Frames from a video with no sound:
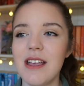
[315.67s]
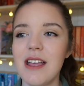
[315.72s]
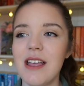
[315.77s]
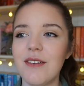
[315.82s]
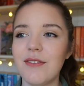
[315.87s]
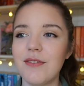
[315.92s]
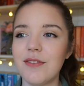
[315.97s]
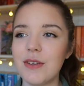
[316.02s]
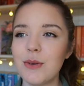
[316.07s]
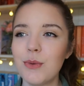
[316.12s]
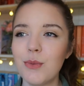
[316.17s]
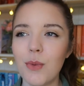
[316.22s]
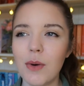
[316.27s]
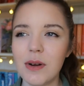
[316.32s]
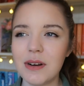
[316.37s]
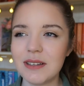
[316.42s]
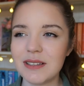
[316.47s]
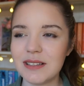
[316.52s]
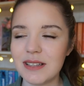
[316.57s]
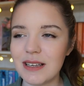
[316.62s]
If you
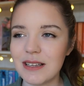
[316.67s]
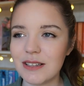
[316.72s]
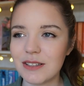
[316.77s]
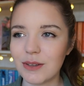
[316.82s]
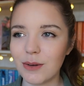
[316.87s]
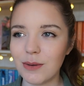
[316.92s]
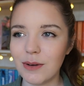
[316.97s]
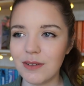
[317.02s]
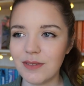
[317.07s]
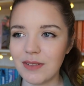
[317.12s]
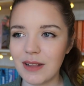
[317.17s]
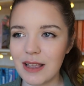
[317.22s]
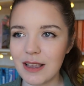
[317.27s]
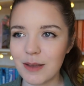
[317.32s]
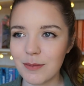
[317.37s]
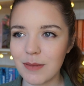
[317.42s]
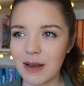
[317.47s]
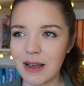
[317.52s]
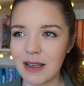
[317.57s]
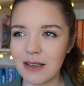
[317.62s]
want to see sort of
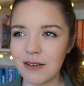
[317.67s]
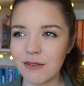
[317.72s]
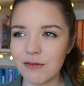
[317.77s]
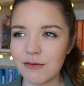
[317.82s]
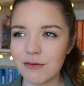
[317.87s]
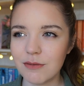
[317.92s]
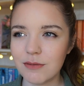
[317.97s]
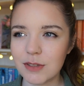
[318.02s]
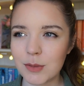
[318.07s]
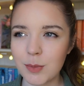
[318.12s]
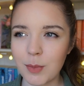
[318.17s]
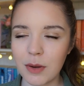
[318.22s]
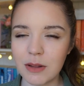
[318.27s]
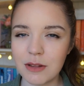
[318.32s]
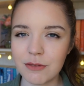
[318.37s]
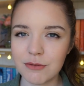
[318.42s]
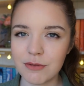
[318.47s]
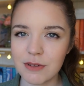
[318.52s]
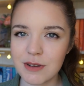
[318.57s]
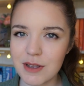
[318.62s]
like my
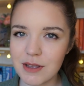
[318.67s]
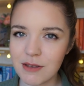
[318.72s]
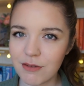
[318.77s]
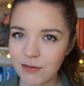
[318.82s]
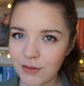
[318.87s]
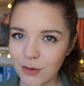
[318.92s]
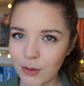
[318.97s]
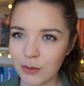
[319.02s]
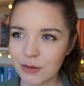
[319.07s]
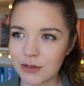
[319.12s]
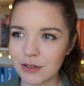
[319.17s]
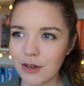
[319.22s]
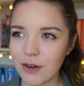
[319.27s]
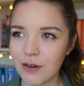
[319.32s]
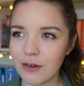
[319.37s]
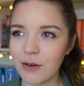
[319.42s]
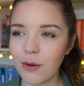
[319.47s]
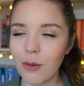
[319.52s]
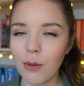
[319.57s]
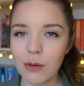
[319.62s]
spoiler-free thoughts
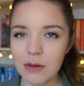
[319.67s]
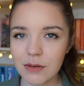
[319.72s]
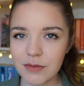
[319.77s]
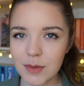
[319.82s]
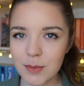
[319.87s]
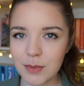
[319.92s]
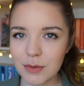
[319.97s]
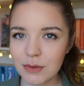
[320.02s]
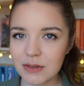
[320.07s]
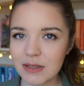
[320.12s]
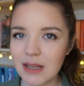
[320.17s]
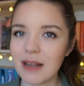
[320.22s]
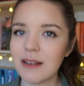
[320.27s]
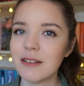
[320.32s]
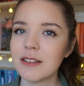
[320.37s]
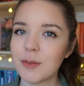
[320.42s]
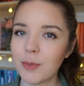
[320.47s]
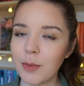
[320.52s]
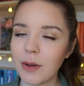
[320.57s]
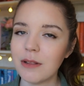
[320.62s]
on all of the books
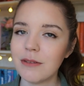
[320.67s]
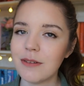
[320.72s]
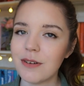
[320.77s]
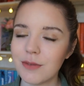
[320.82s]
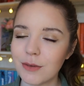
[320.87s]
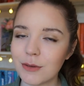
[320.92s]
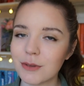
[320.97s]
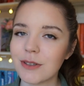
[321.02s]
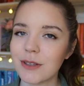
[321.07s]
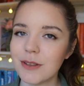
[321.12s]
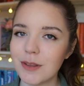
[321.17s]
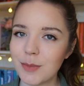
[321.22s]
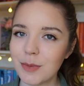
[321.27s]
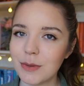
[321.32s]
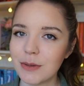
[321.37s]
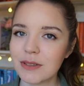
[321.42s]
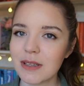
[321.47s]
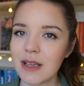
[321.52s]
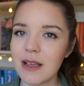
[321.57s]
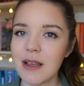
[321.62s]
and spoilery thoughts on the
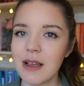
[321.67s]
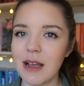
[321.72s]
books,